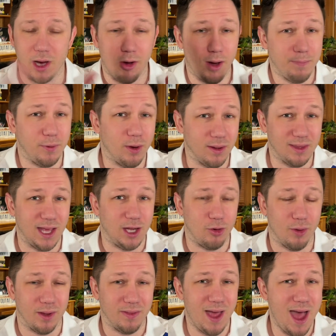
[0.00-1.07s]
I'll update you
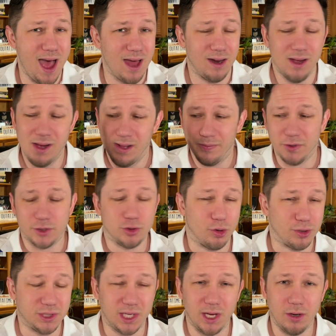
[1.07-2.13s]
on that. Social
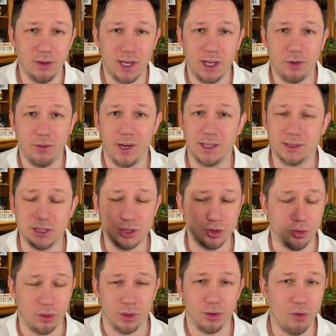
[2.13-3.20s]
Security increases,
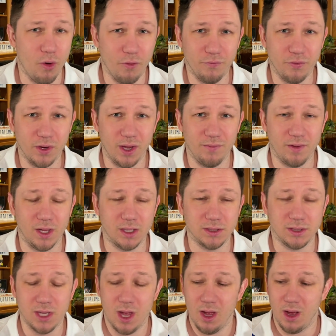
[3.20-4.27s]
student loan forgiveness,